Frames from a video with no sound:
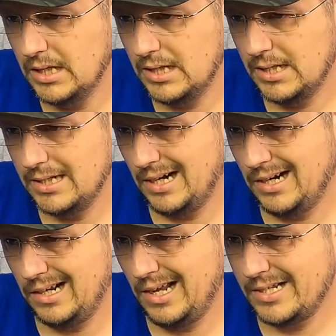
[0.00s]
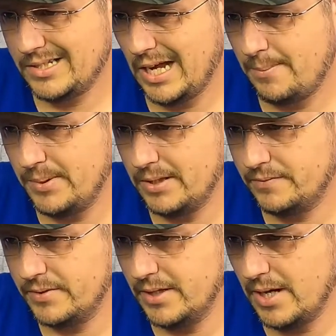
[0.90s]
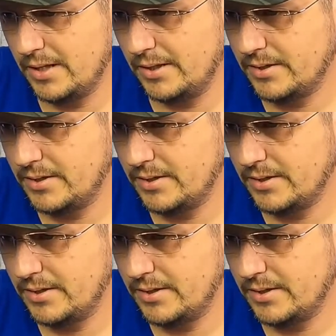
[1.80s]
Our last topic of the night